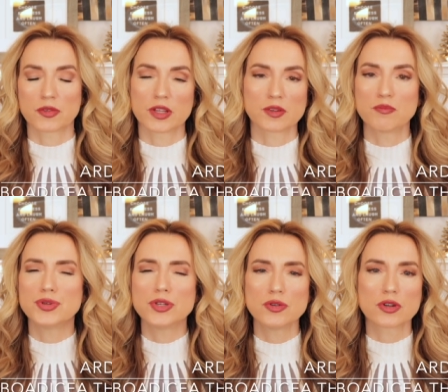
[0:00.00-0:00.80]
it's a
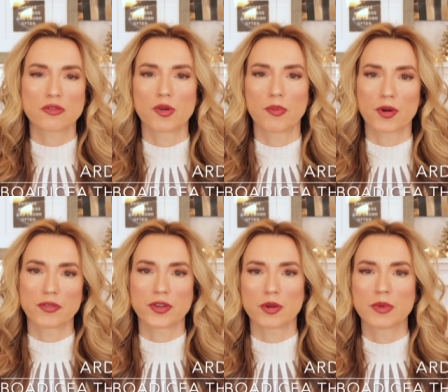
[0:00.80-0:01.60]
beautiful
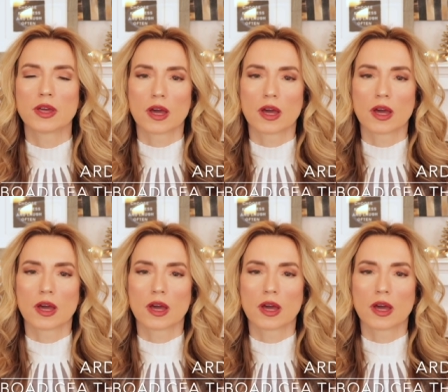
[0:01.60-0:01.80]
perfume.